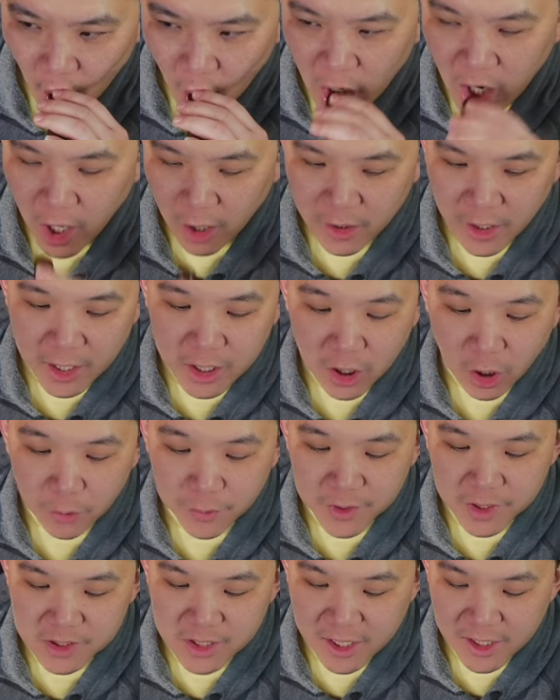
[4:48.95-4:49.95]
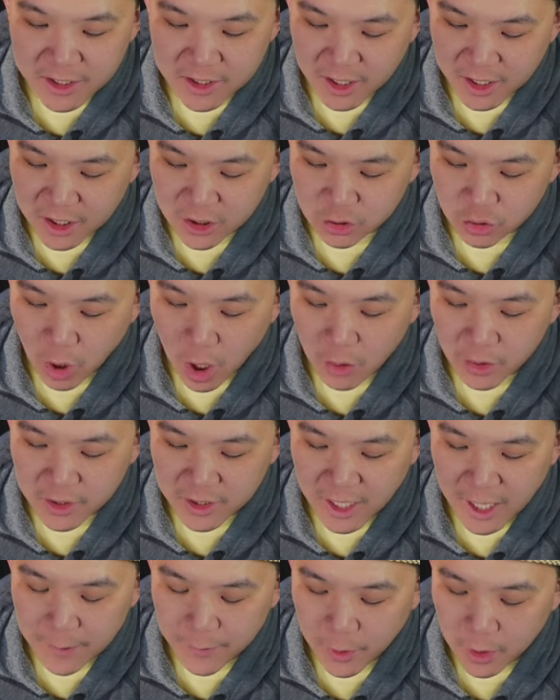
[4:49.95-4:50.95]
How do I know? Because I can take a draw with a
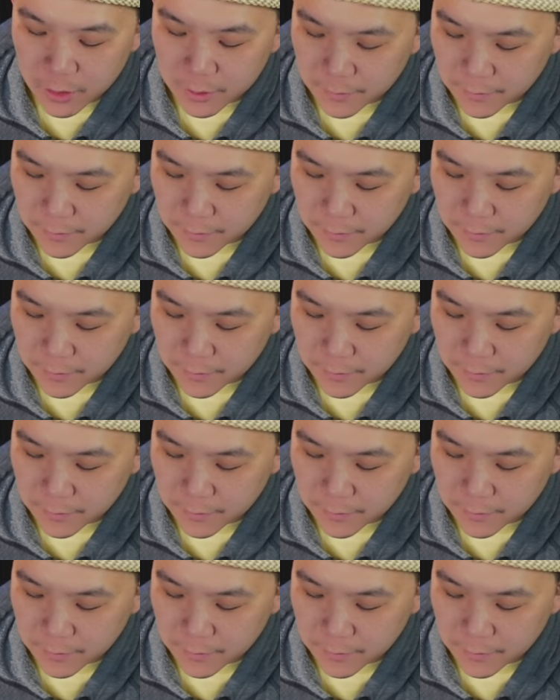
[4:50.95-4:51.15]
cap on.